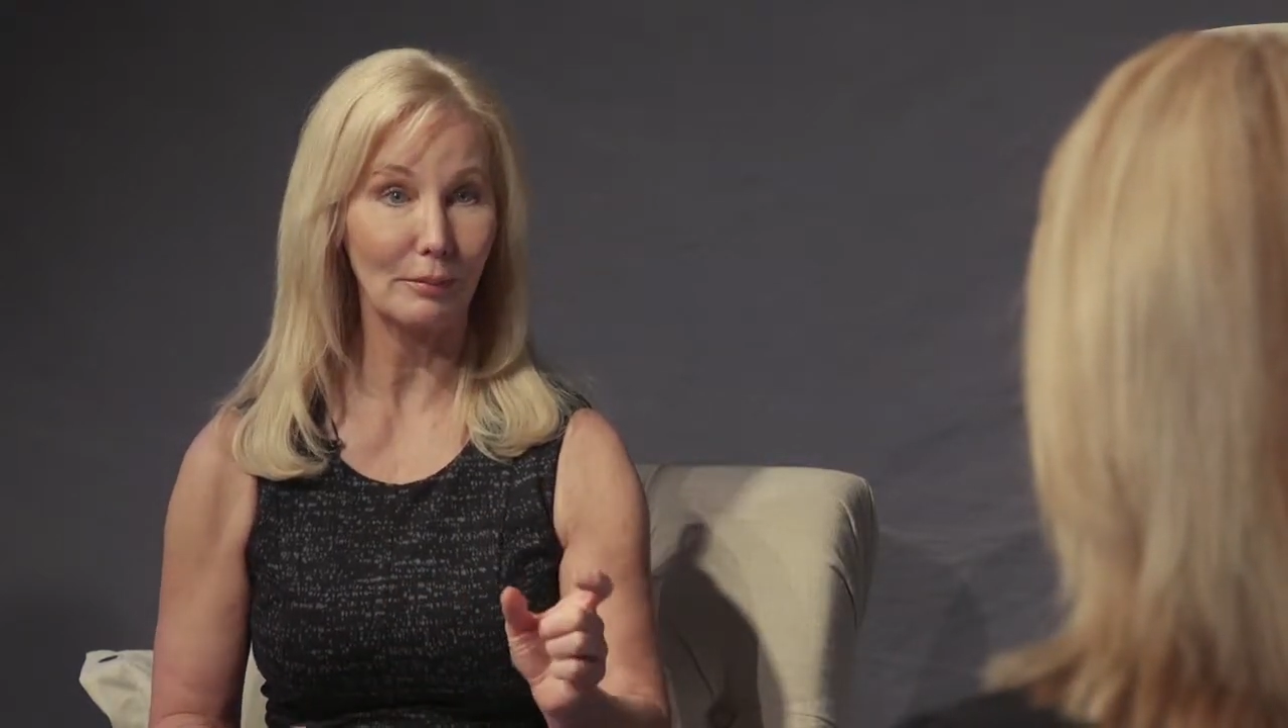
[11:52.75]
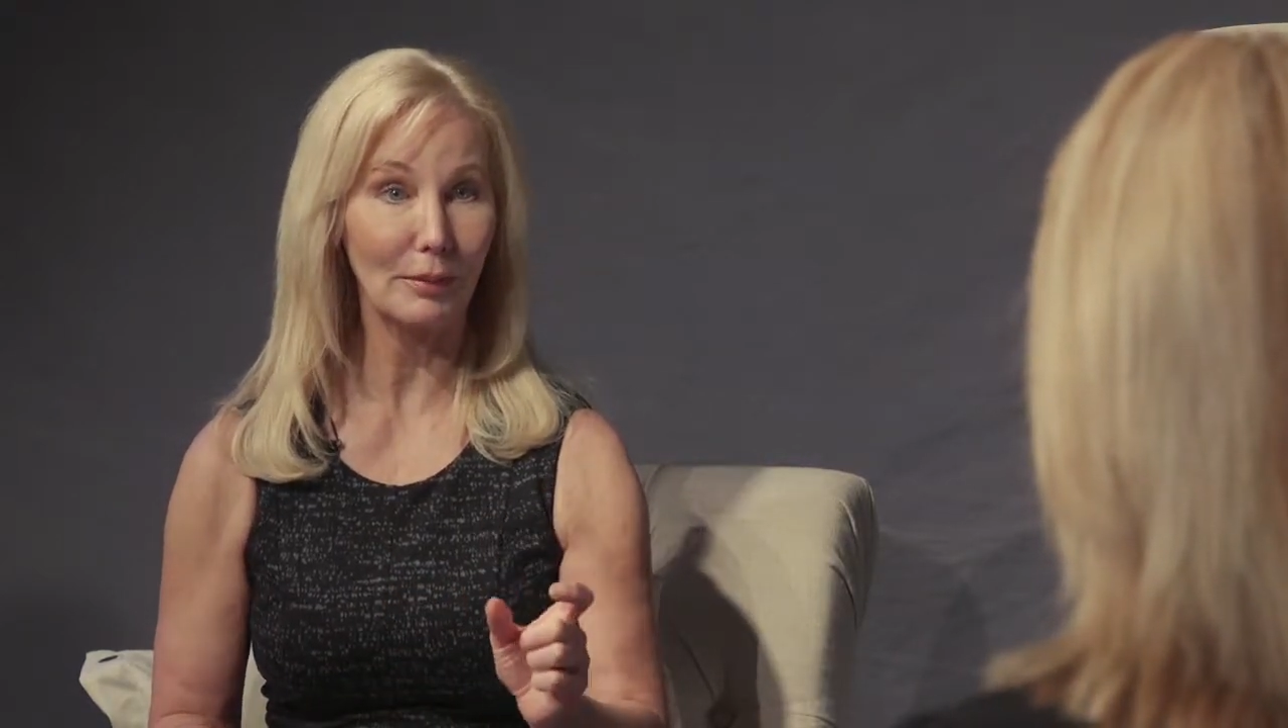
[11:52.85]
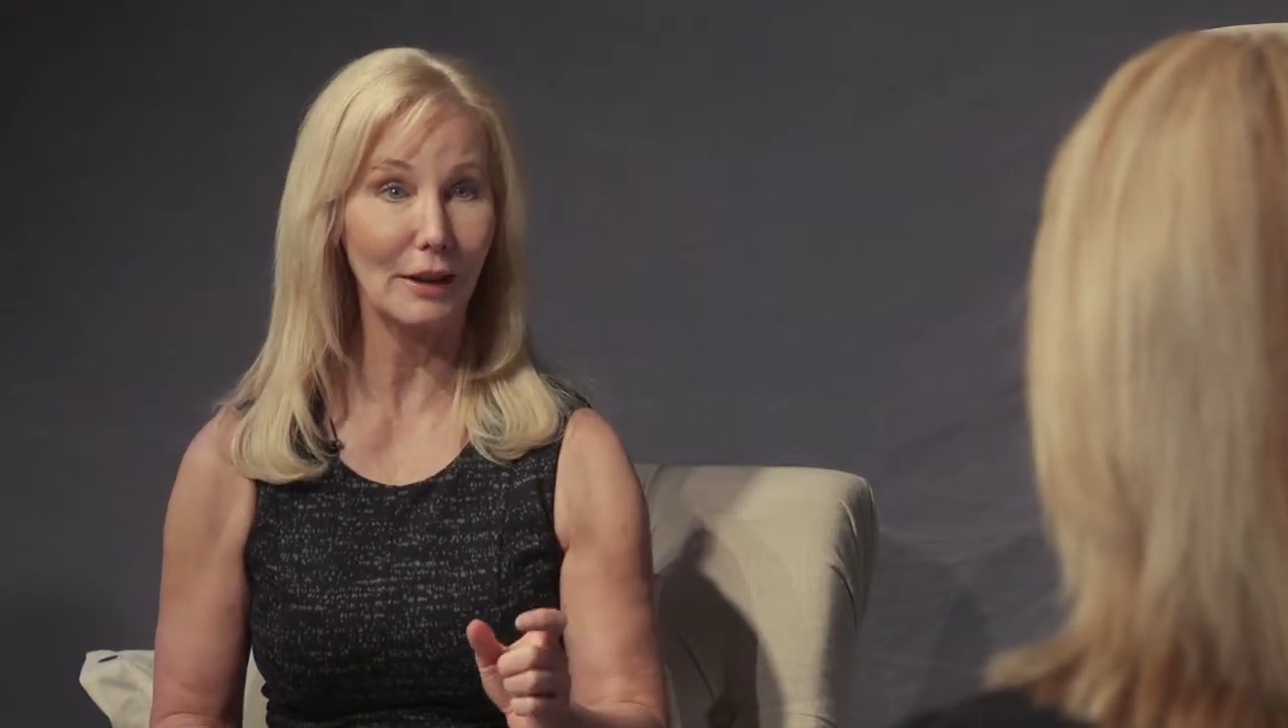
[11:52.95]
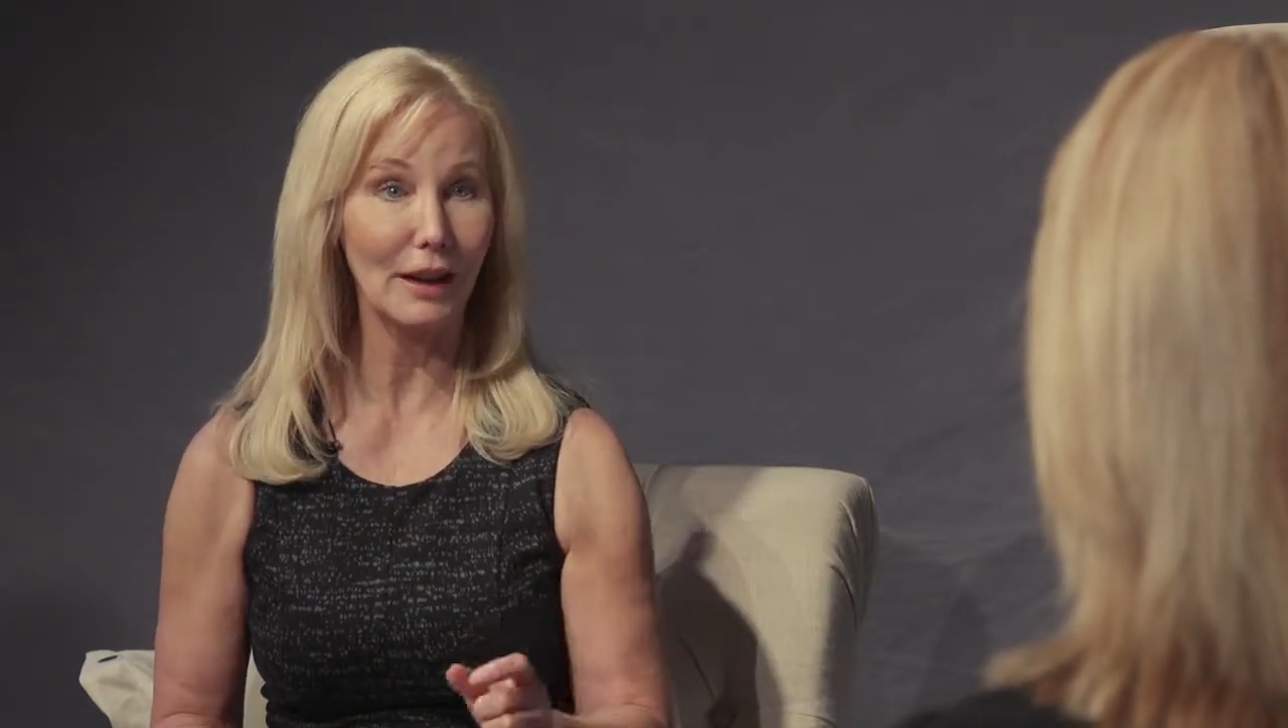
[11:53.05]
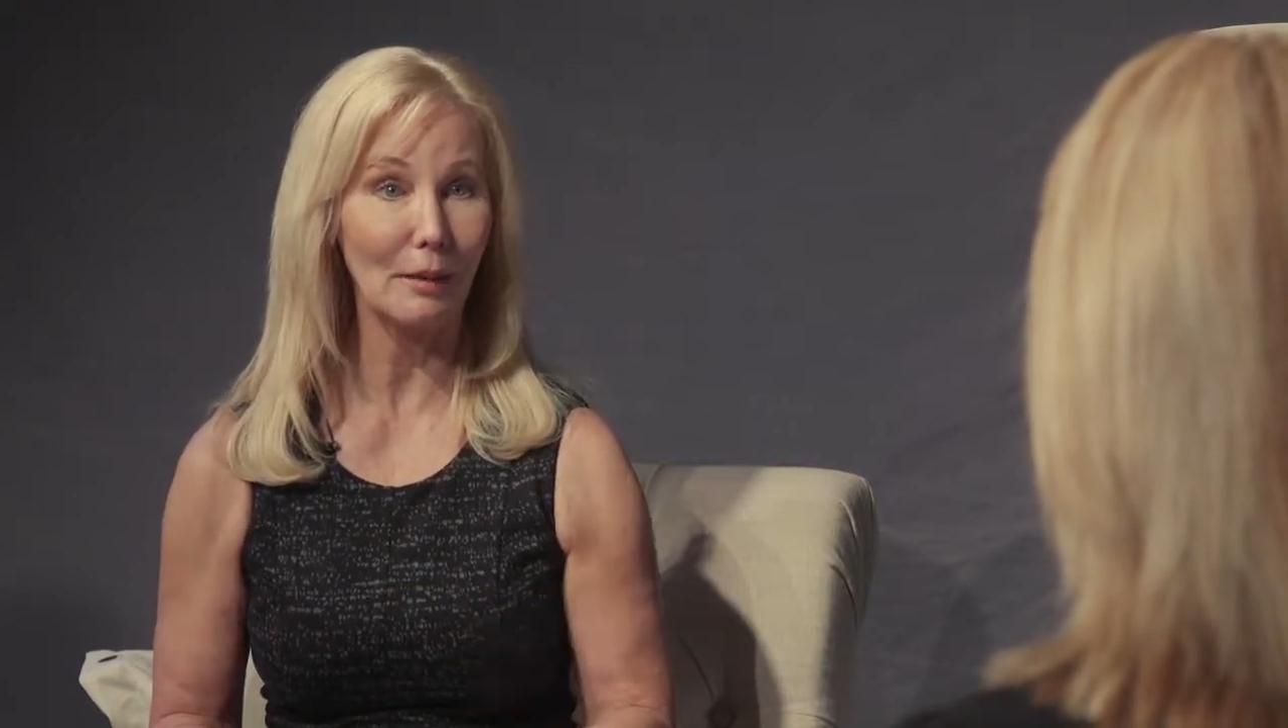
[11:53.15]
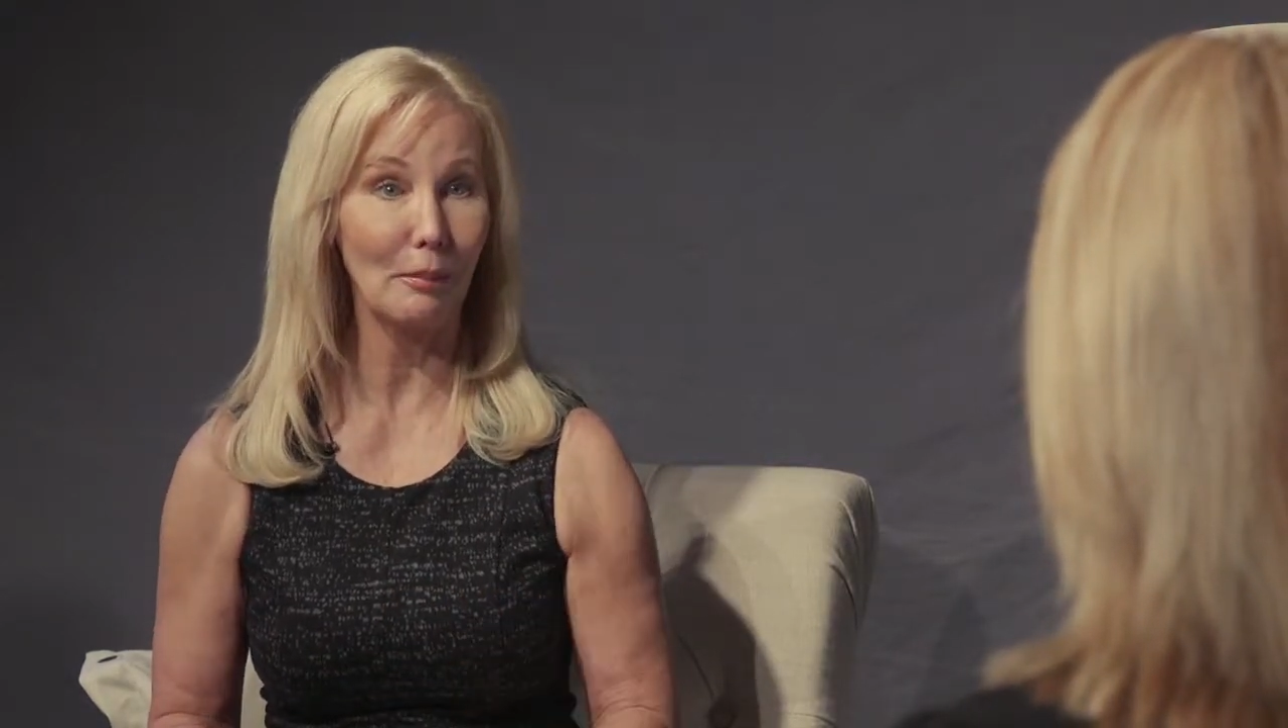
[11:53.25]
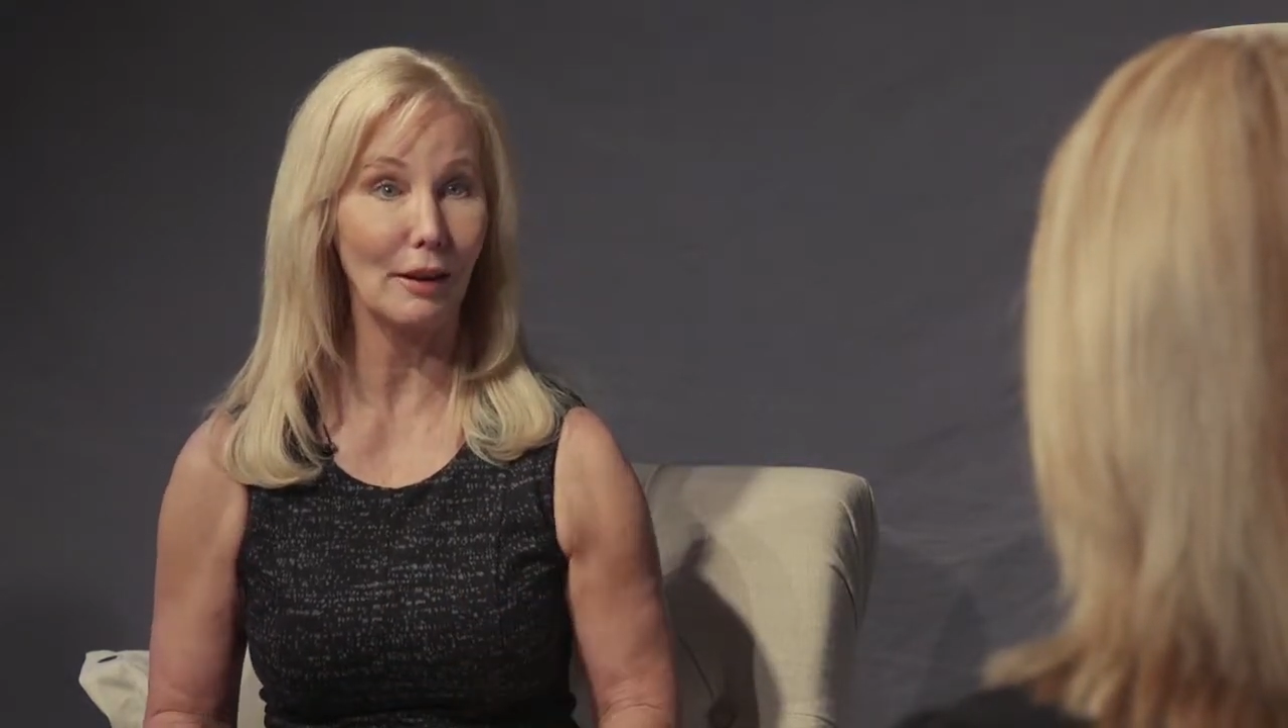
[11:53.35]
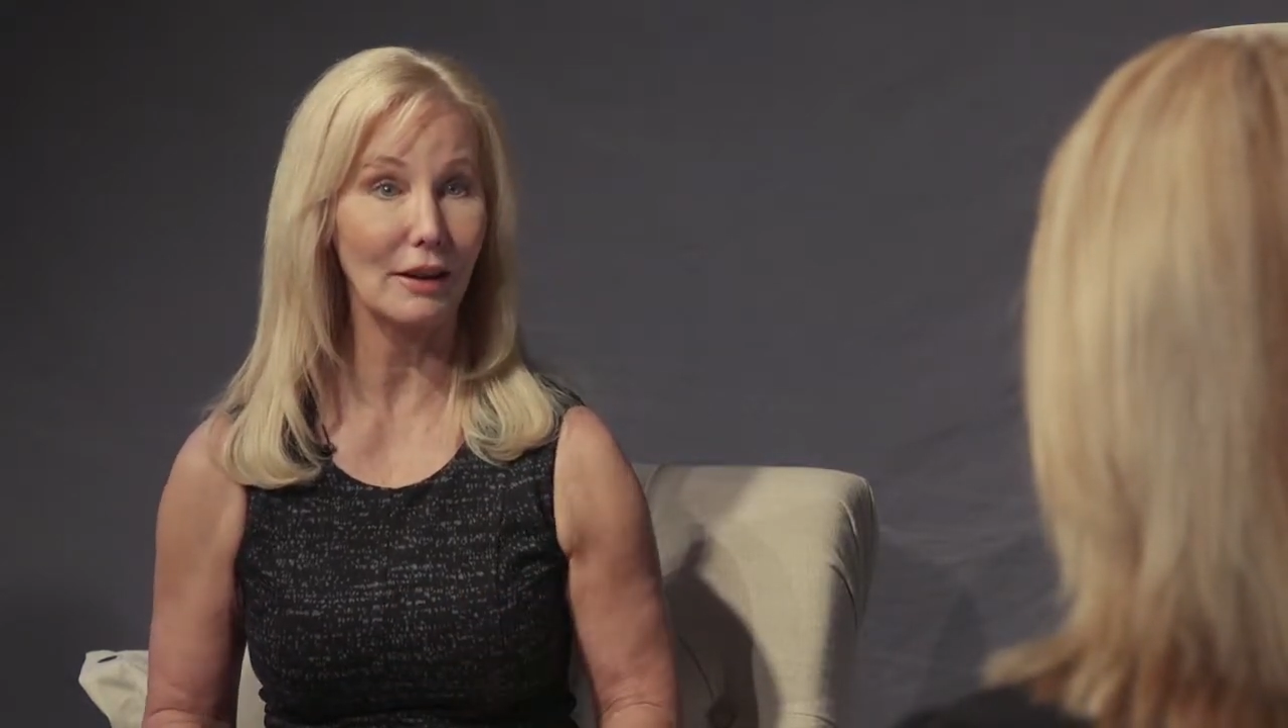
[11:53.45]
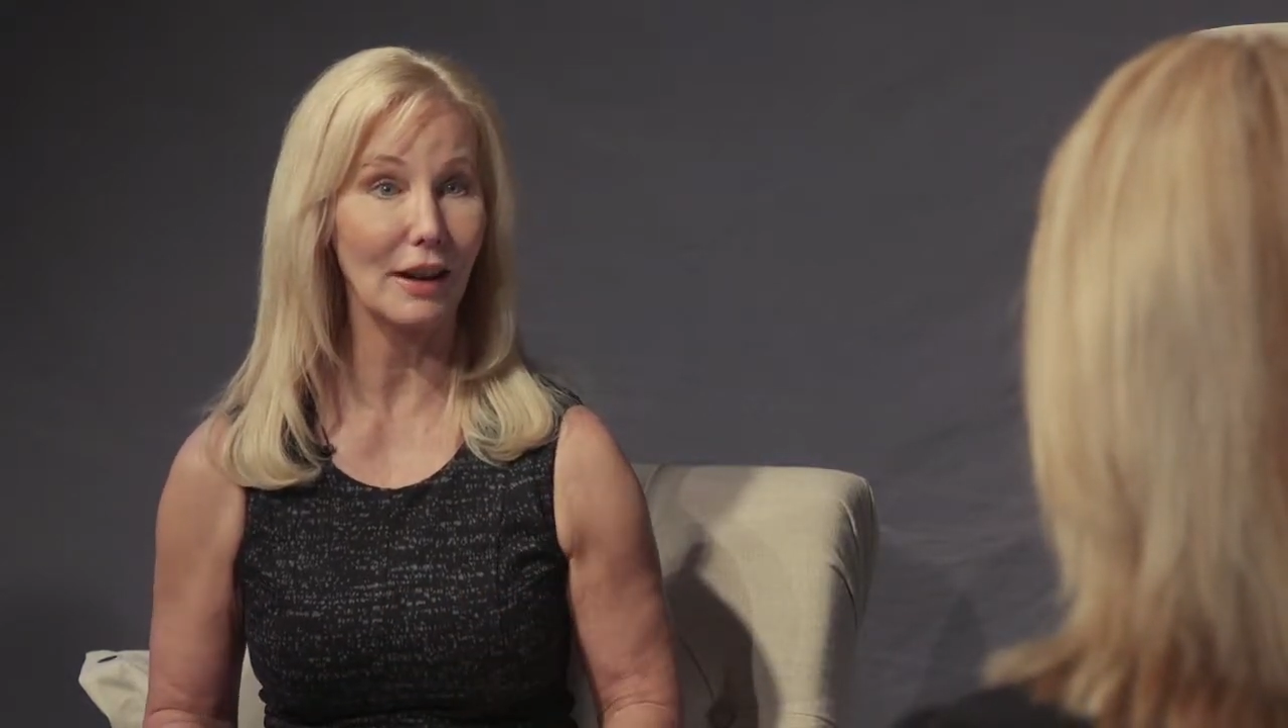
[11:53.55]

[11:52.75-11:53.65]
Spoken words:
pretty important